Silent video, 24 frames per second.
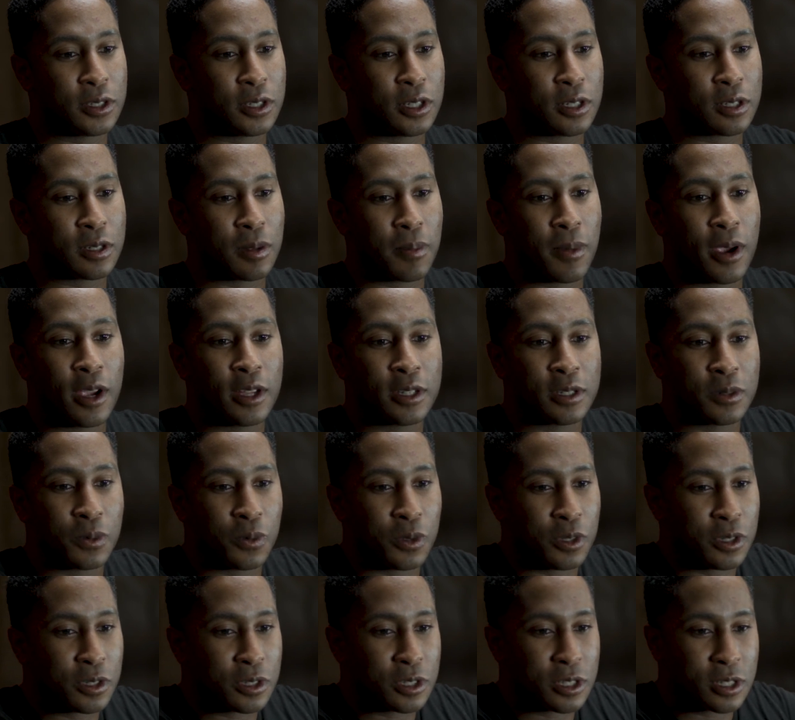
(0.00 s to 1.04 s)
just amazing
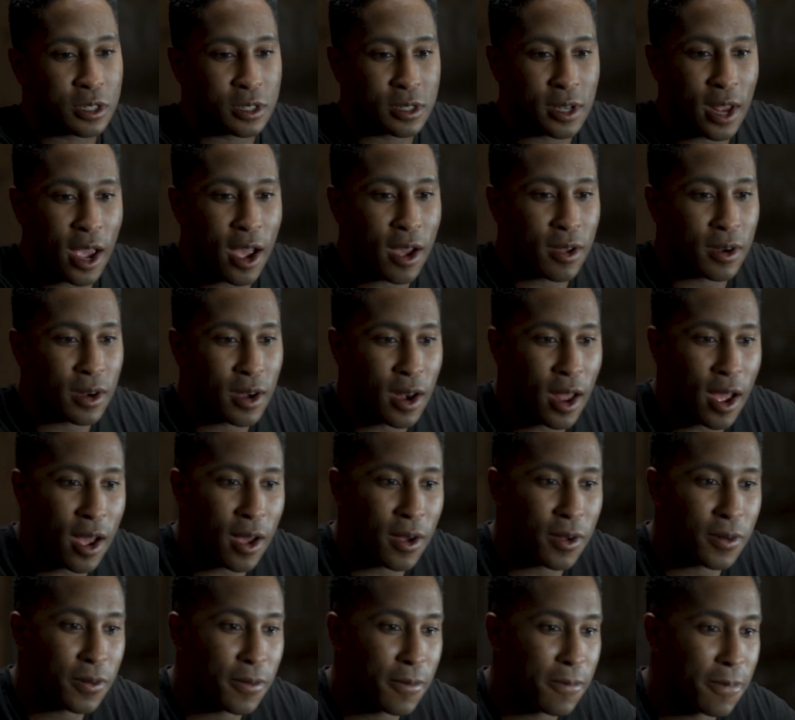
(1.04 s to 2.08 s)
when you're just down and
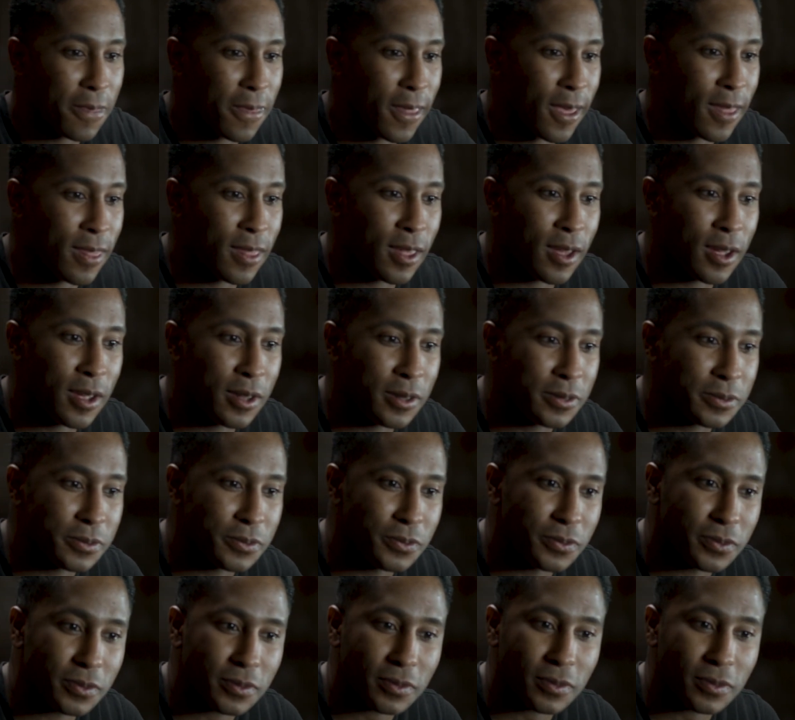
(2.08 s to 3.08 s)
out, and then